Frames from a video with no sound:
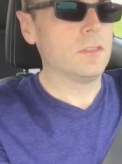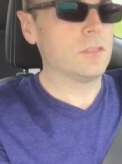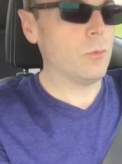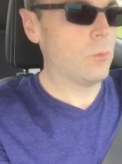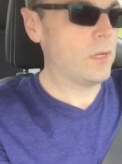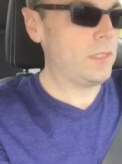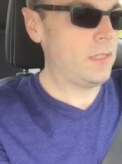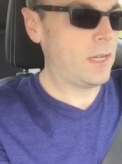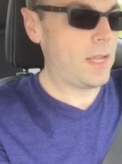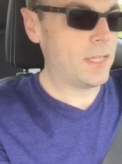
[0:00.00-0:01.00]
So what
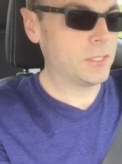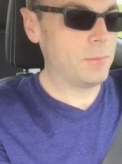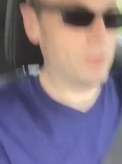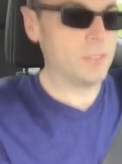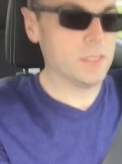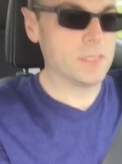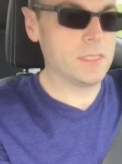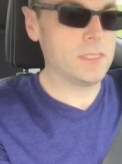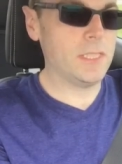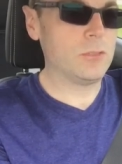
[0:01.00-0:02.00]
did I actually purchase?
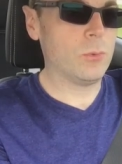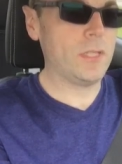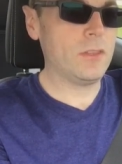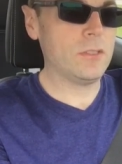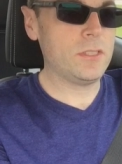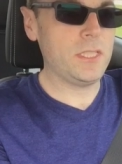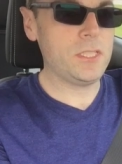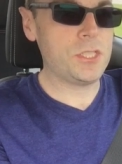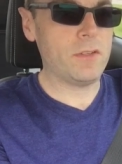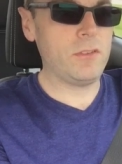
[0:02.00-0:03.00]
This is a
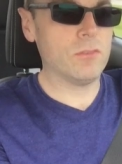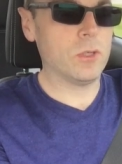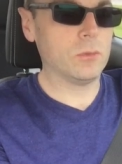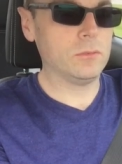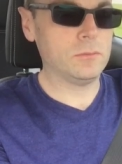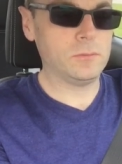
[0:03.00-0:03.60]
2013 Chevy Bolt,